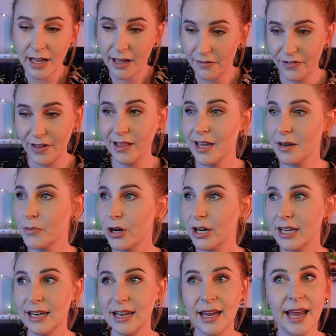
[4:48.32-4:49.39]
affiliate
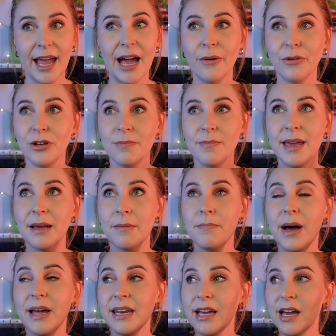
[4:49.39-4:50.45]
marketing? How do you make
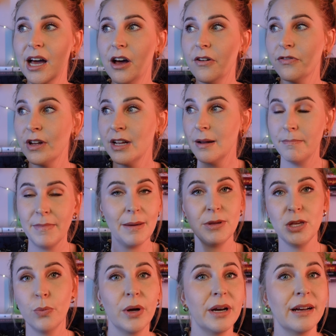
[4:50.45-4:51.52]
money of maybe
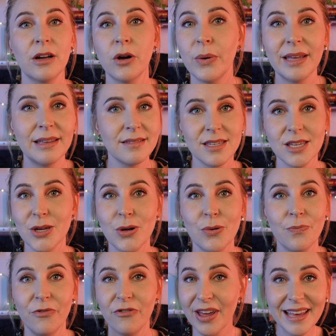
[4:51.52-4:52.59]
you wanna go into
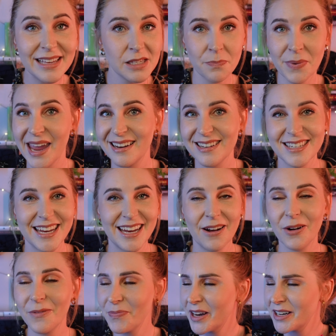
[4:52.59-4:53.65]
face painting?
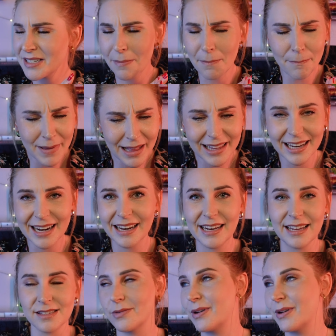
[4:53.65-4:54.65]
Uh, there's a million ideas,